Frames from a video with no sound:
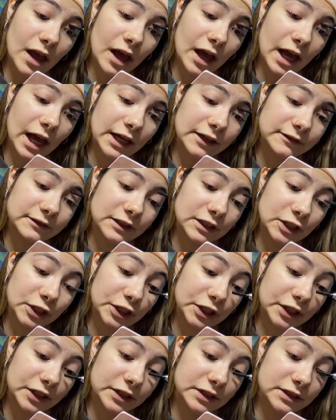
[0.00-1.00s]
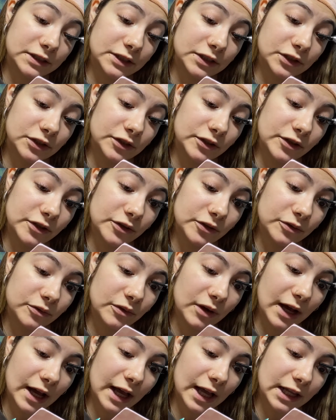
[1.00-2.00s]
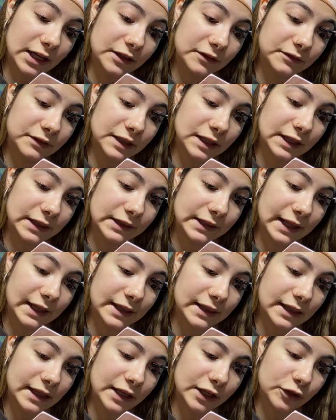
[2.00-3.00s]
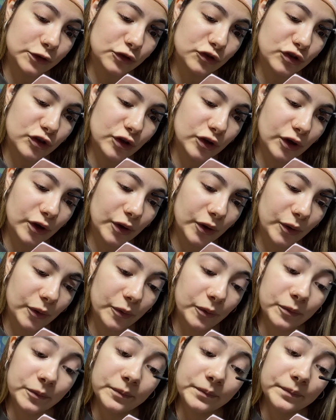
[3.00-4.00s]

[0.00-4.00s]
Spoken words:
I've learned to kind of let things go.